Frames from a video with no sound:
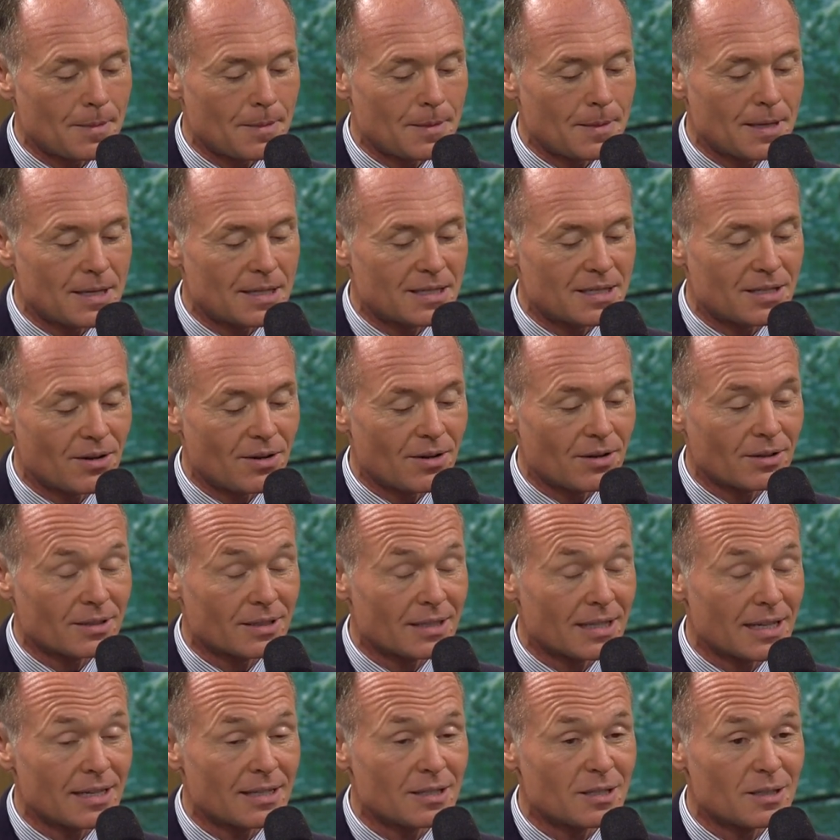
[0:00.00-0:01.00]
this song
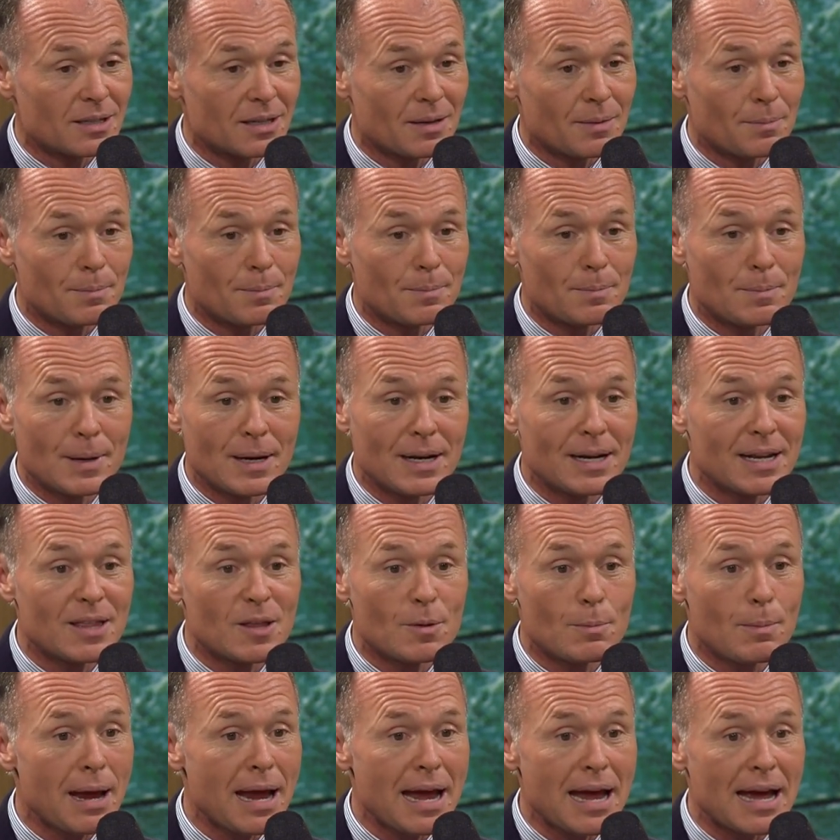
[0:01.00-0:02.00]
says, "Pity
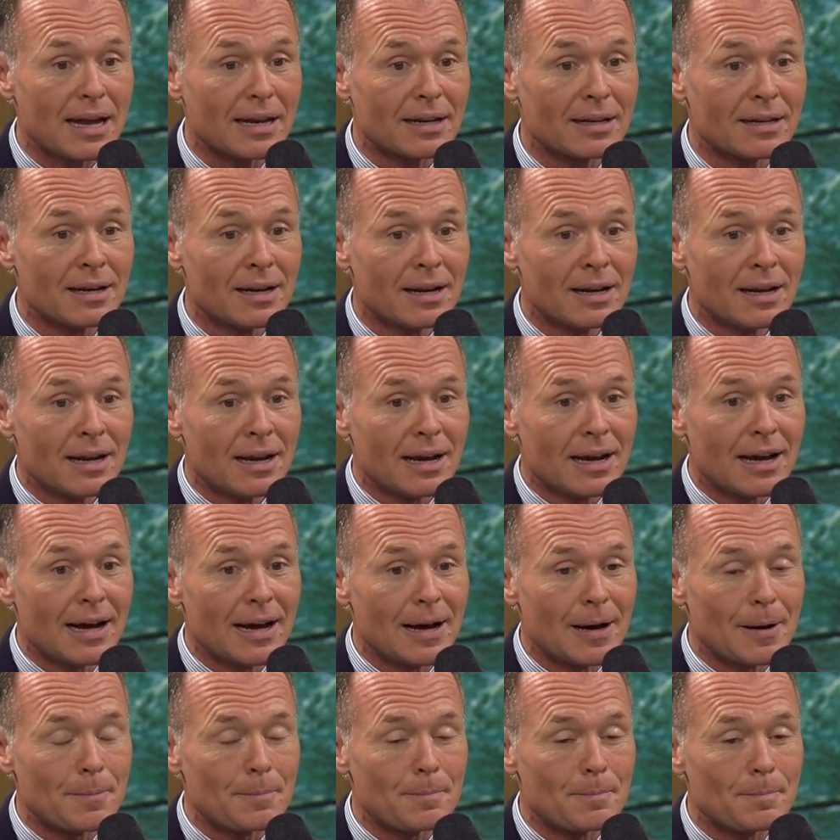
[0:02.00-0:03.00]
the man."
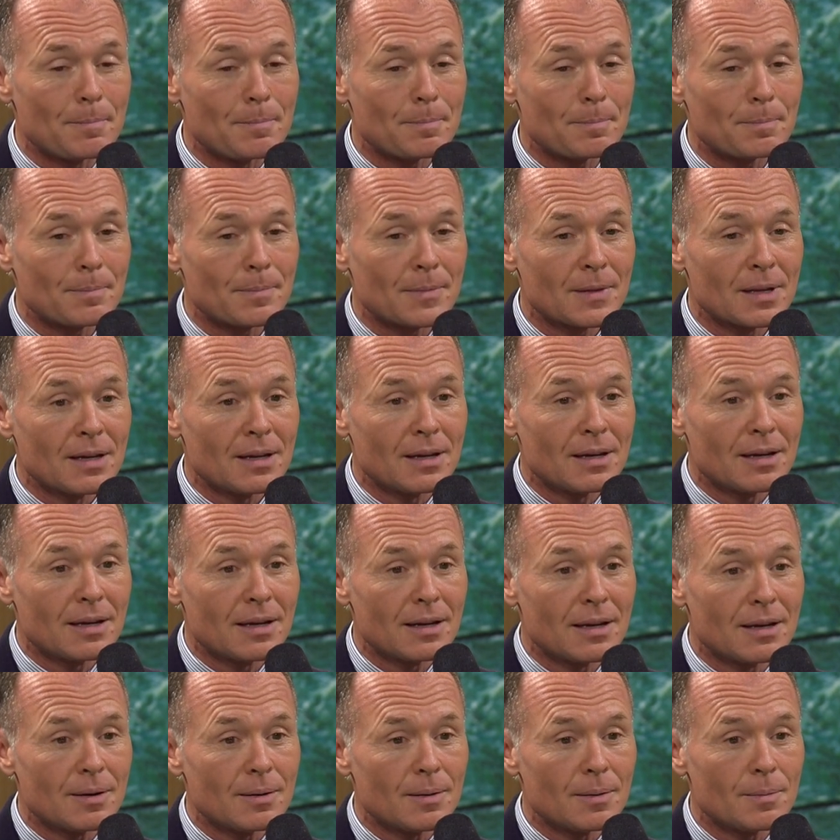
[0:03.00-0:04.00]
Um,
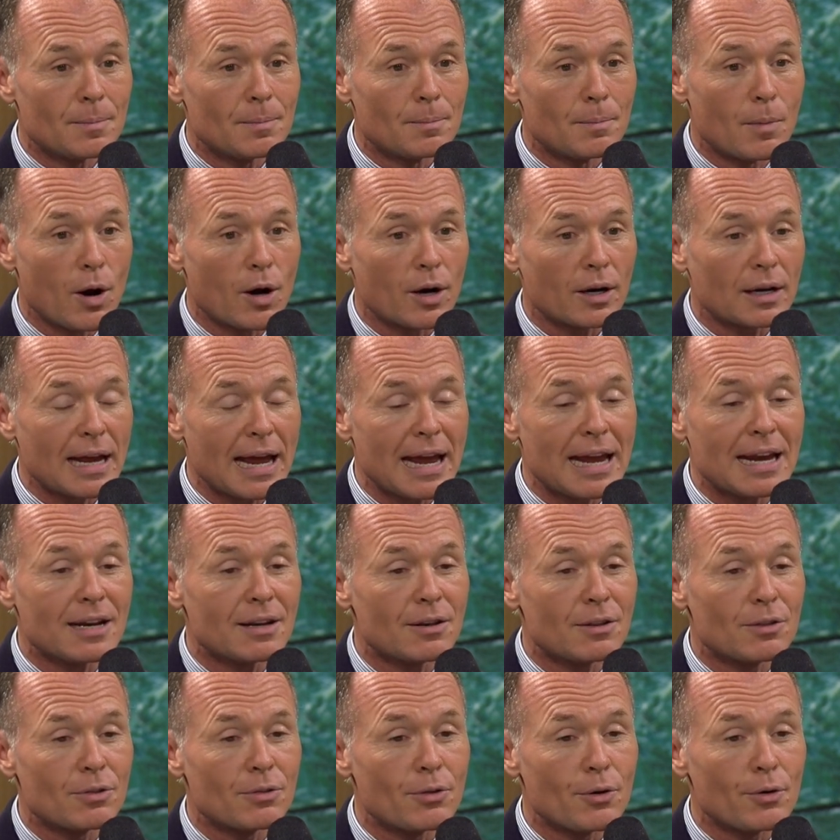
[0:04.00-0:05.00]
Mark eight,
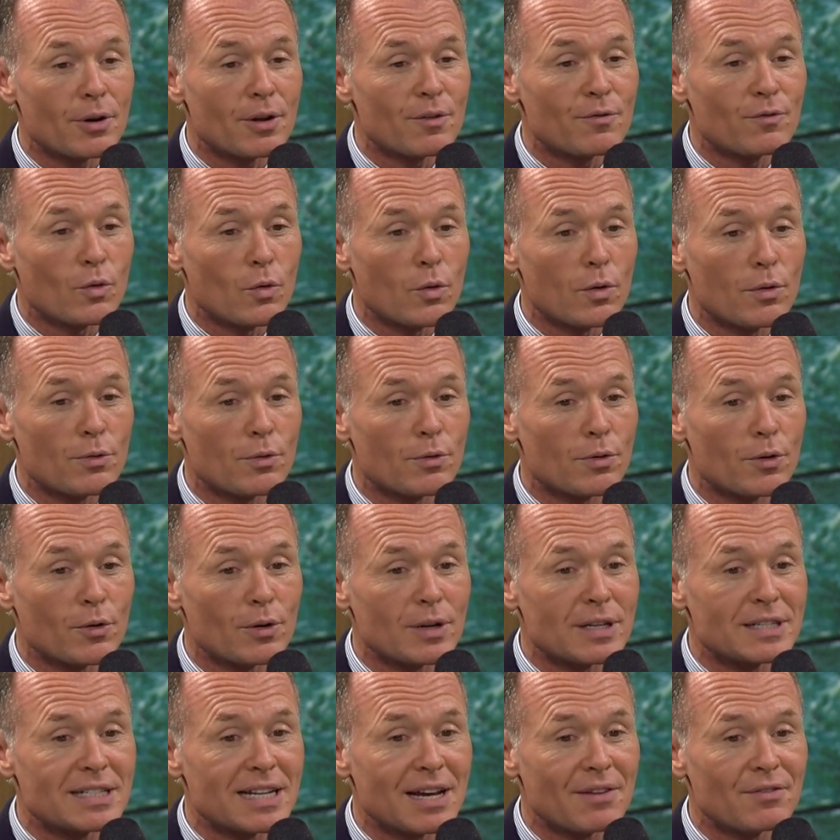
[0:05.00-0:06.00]
thirty-four through
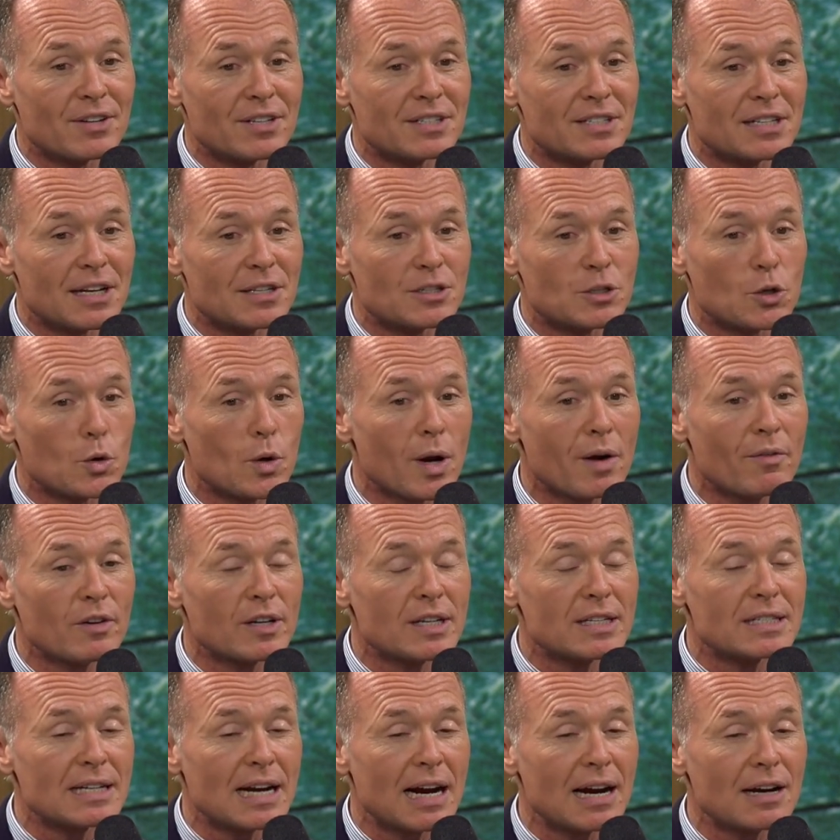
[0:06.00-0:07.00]
thirty-seven says, "Whoever
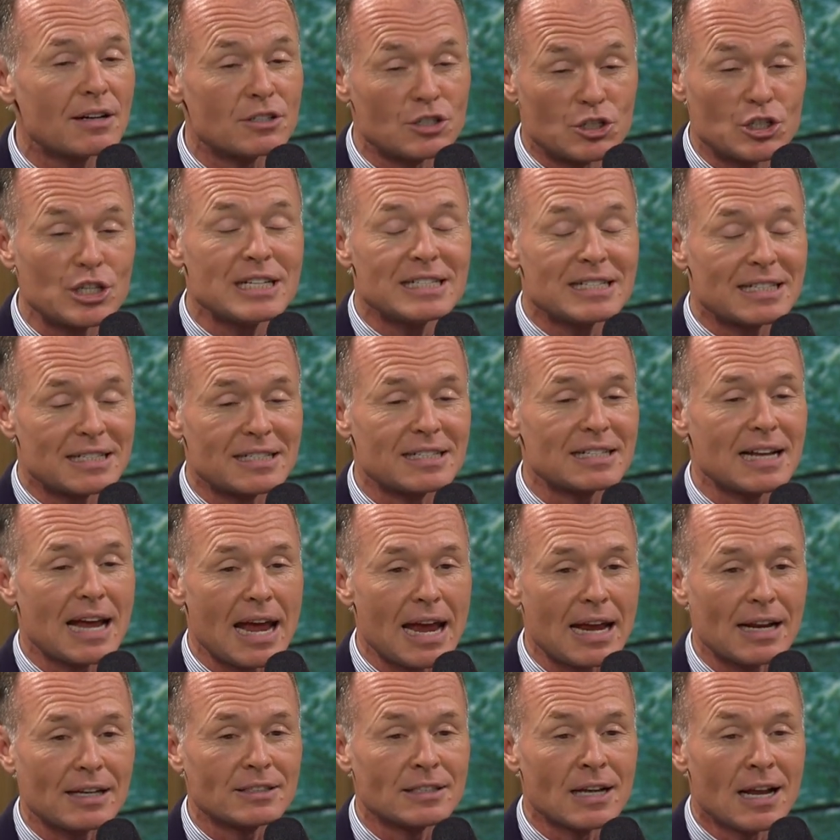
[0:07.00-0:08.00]
desires Jesus'
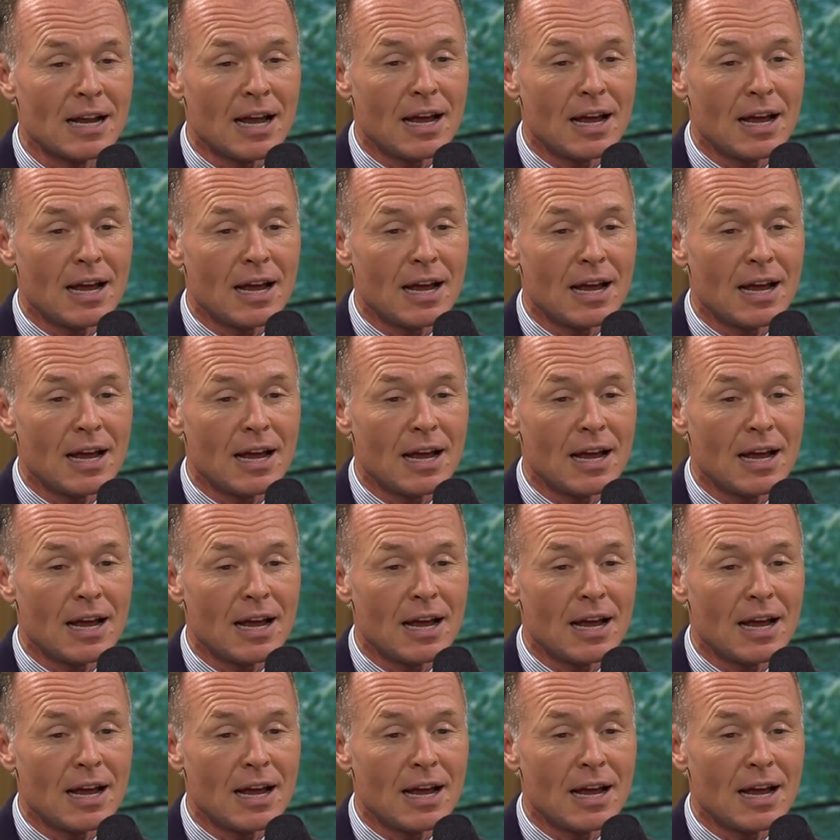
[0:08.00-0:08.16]
sayings,